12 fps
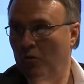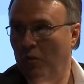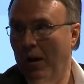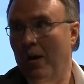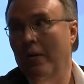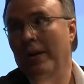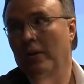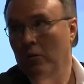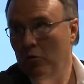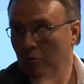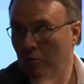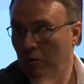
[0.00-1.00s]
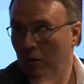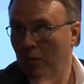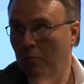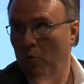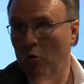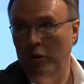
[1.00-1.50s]
you know, now 800 million
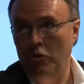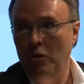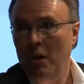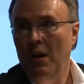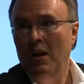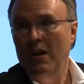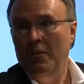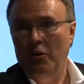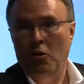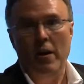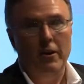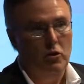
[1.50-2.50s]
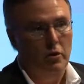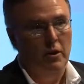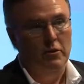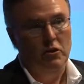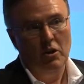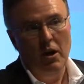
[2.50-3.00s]
endpoints that are actually
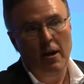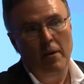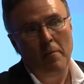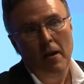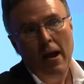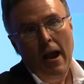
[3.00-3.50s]
on Skype.